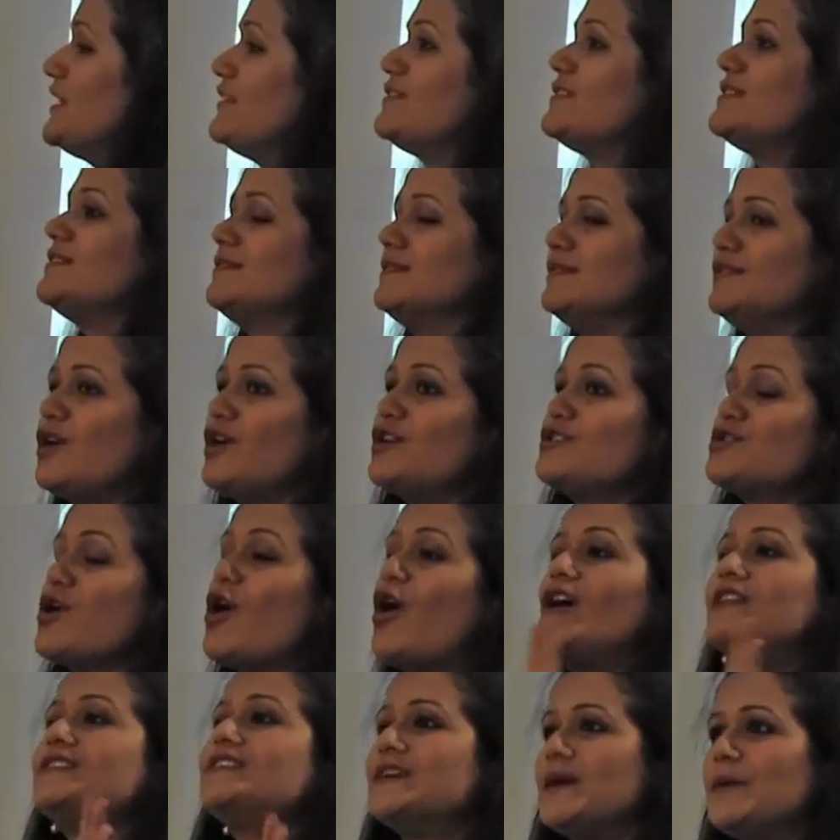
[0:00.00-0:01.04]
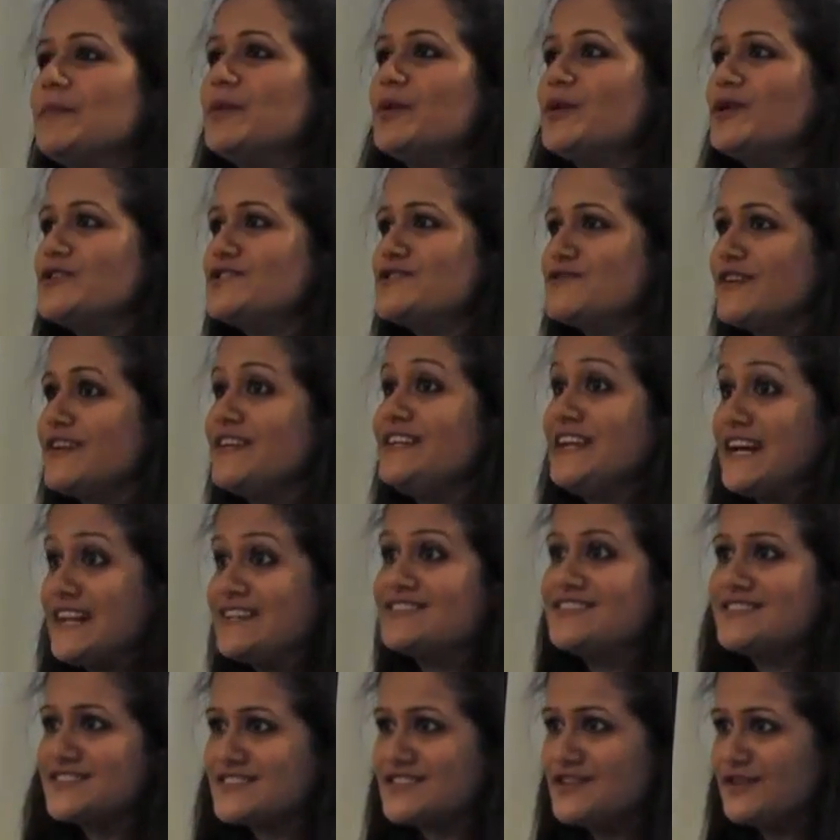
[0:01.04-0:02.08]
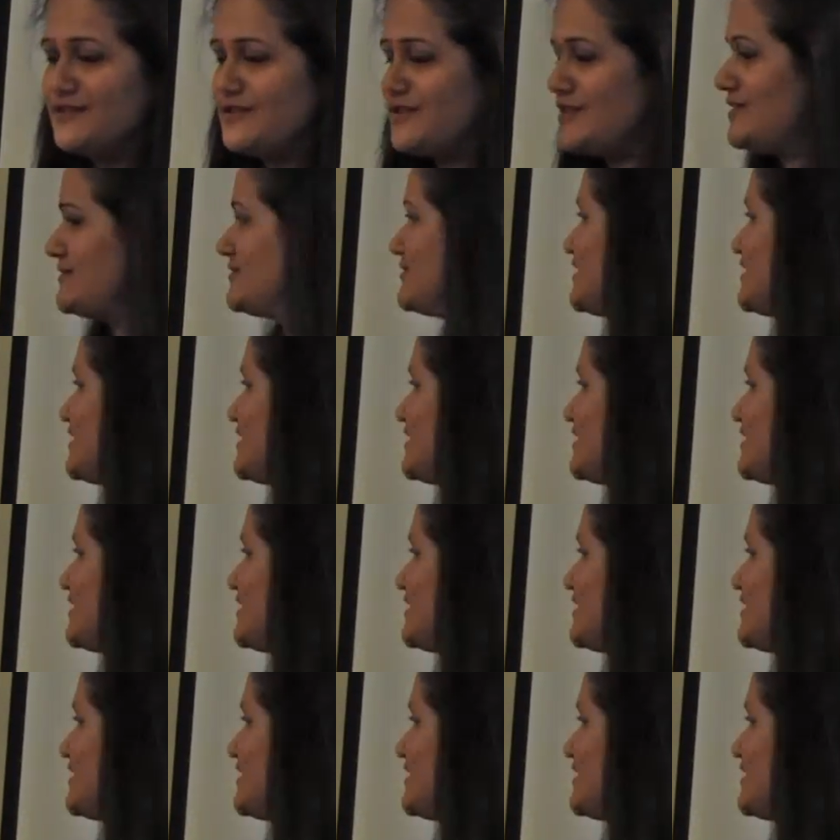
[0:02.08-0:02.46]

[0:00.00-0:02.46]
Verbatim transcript: there were not all the components were yet discovered.